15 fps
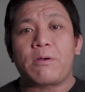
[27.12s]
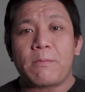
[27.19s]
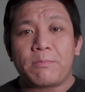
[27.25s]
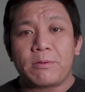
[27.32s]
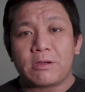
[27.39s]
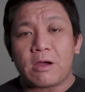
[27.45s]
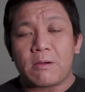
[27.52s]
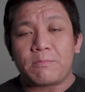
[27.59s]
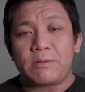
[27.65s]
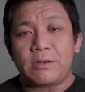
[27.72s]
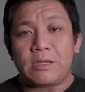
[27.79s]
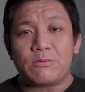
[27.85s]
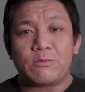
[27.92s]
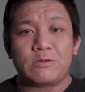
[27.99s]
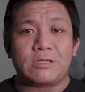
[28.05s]
proper
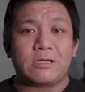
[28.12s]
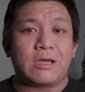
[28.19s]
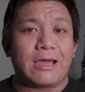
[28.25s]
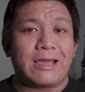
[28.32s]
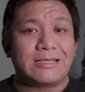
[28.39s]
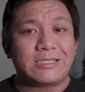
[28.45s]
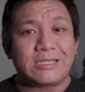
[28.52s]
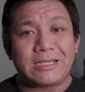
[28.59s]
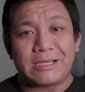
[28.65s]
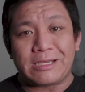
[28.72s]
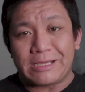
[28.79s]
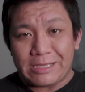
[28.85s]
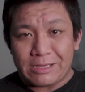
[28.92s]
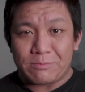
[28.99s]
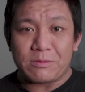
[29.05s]
company would
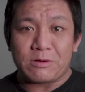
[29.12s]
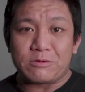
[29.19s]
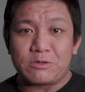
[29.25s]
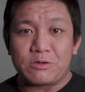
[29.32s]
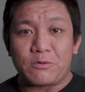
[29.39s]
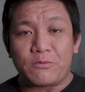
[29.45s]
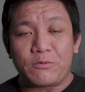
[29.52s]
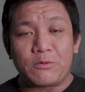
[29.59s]
actually email you